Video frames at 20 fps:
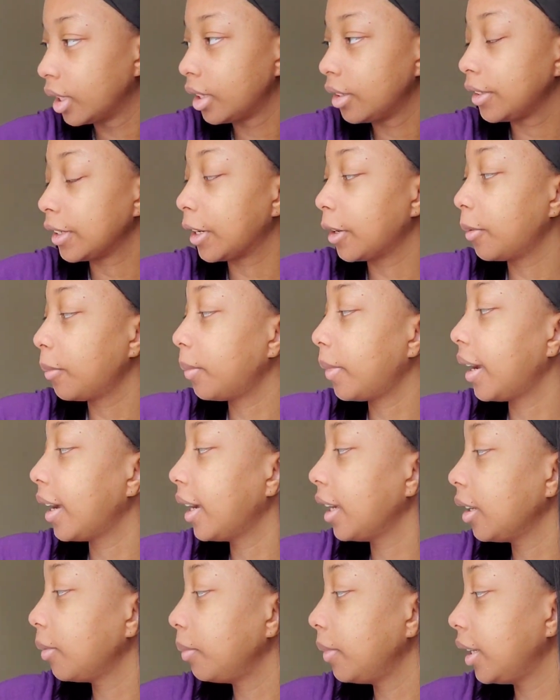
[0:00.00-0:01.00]
Don't
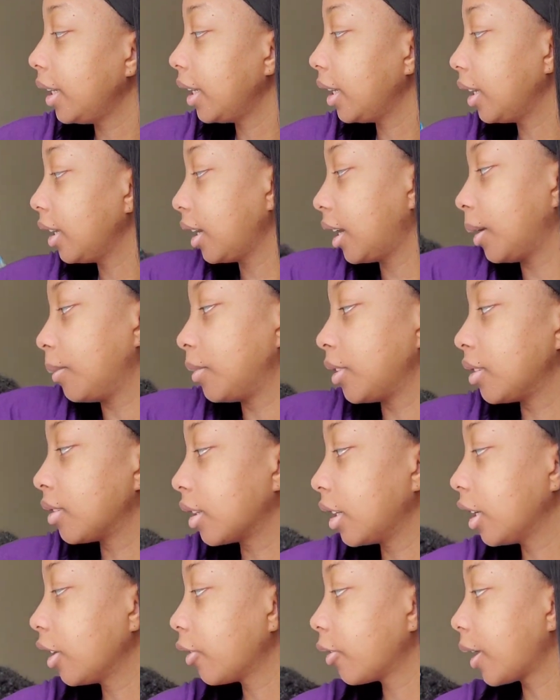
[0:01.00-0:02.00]
mind me. I'm just
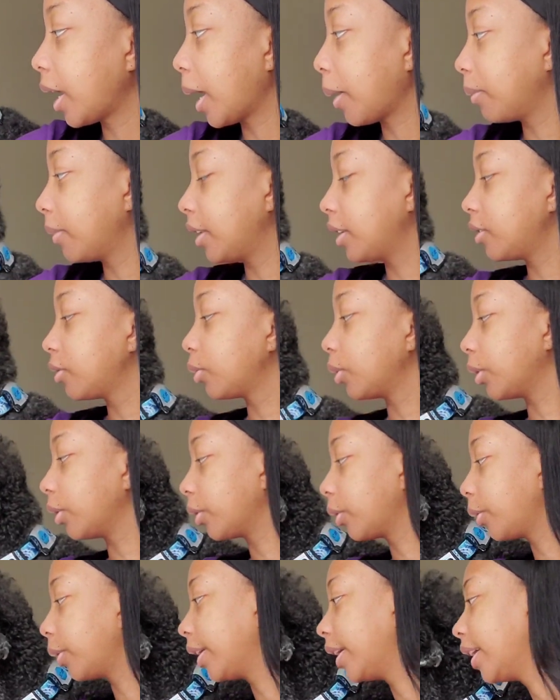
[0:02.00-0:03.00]
gonna grab this real
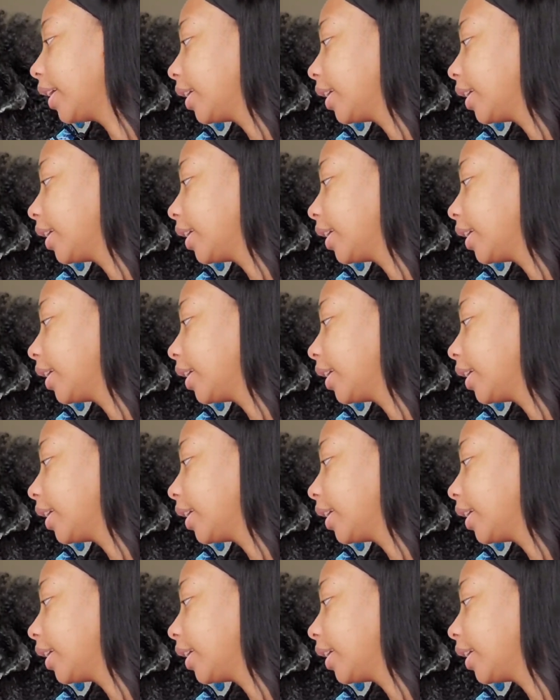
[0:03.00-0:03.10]
quick.